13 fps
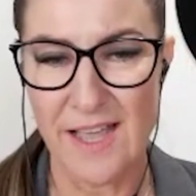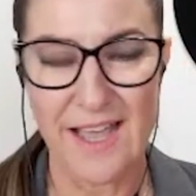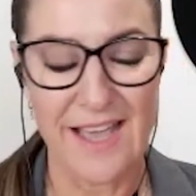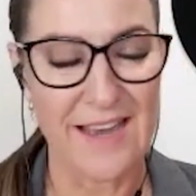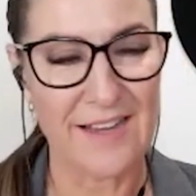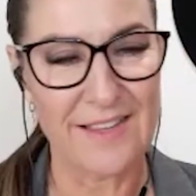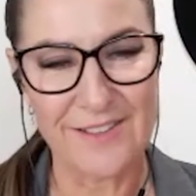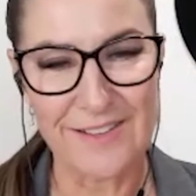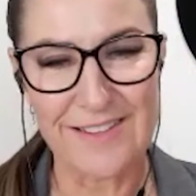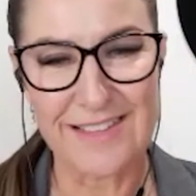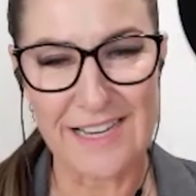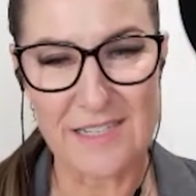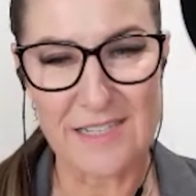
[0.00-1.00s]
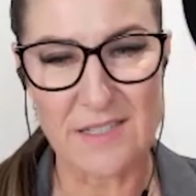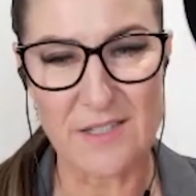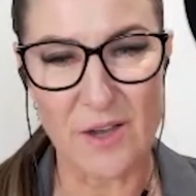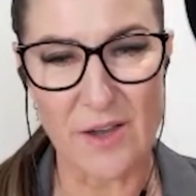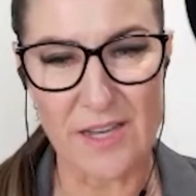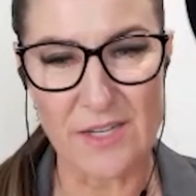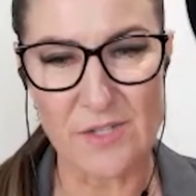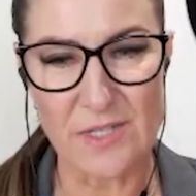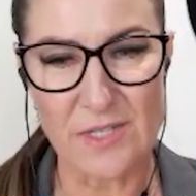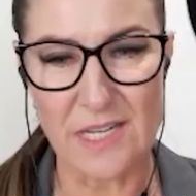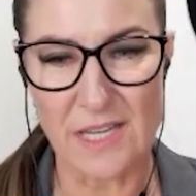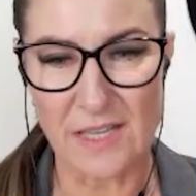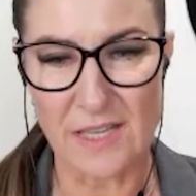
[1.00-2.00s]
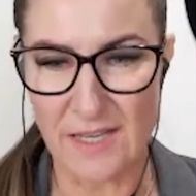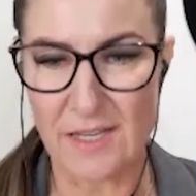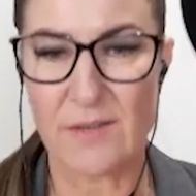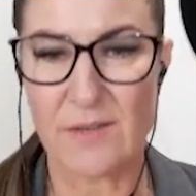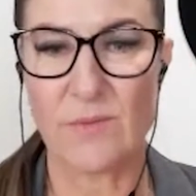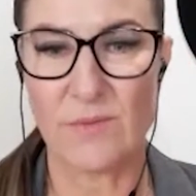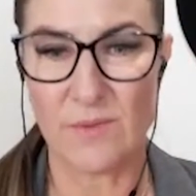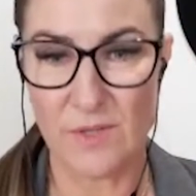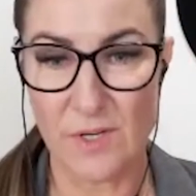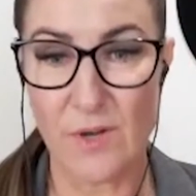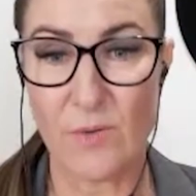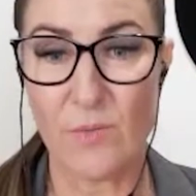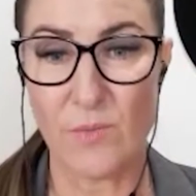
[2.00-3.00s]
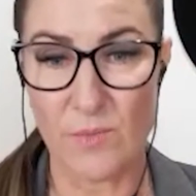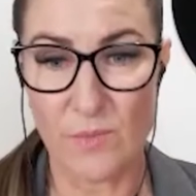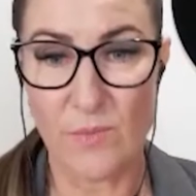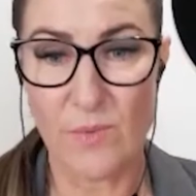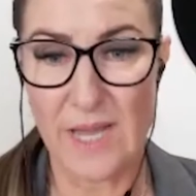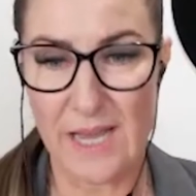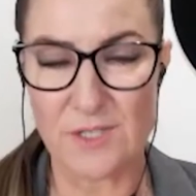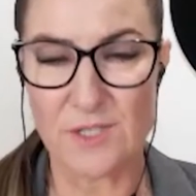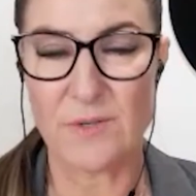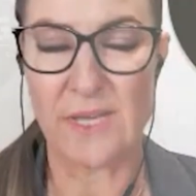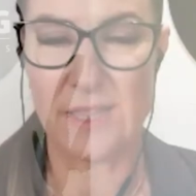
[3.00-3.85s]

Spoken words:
And I thought that is so interesting that, we are doing